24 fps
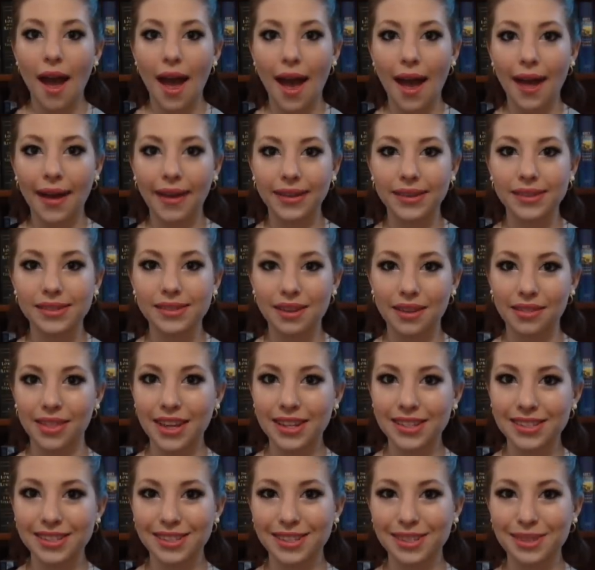And
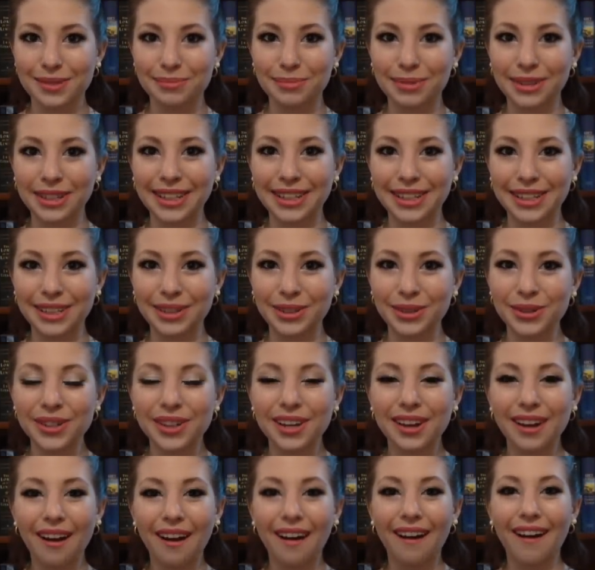that's the completed look.
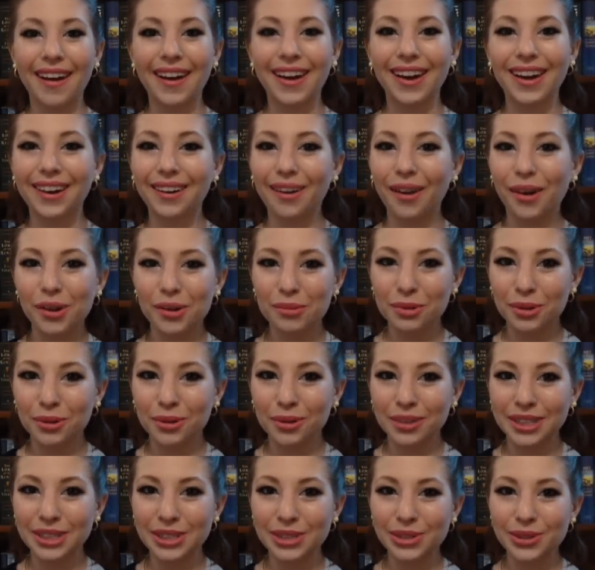I hope you
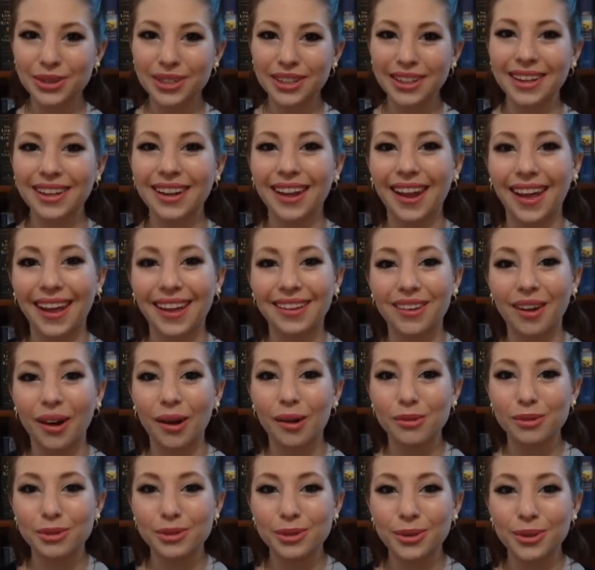all enjoyed it, and
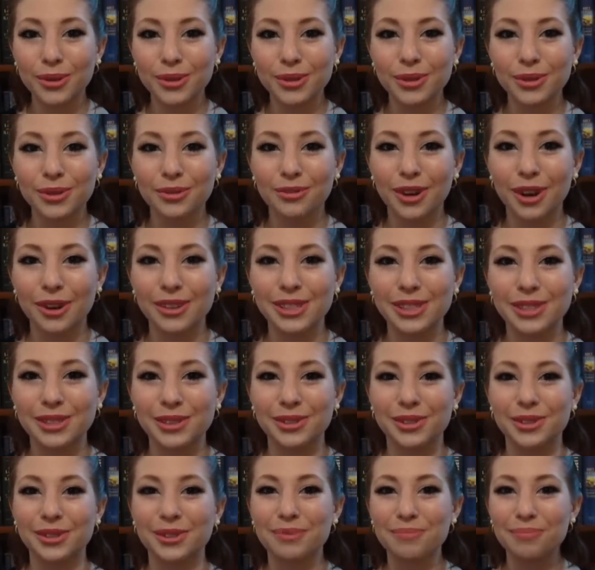I will talk to you very
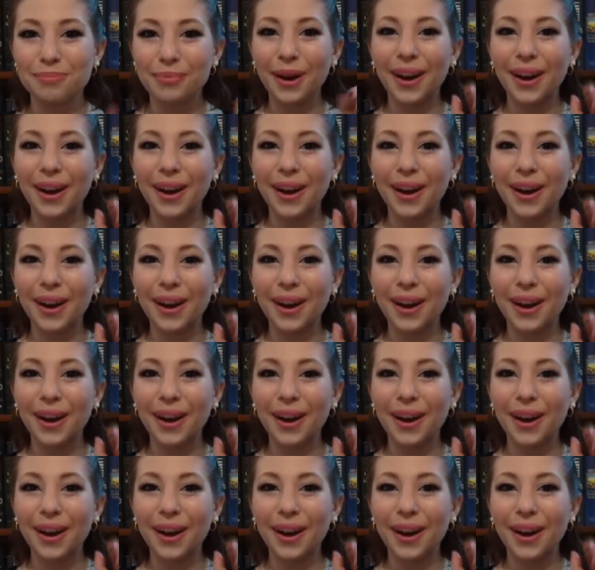soon.